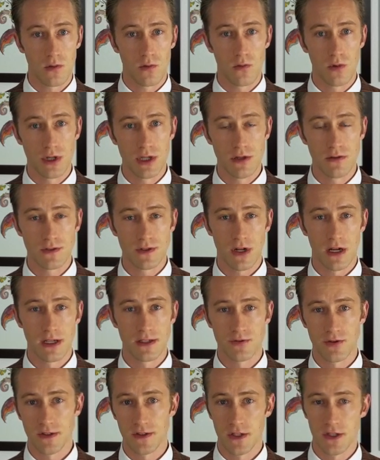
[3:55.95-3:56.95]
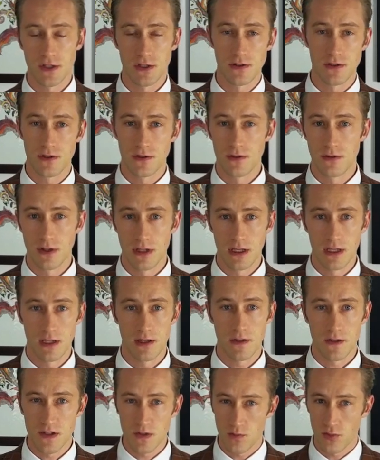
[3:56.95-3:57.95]
when you try and transition to
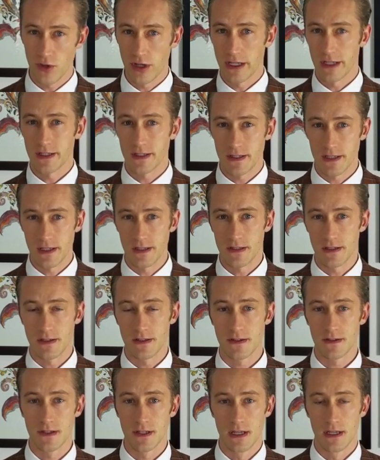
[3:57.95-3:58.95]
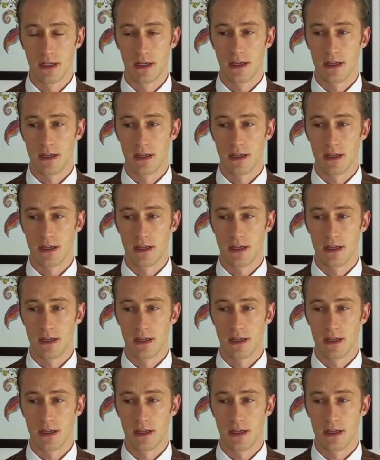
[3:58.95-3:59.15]
the spring seasons?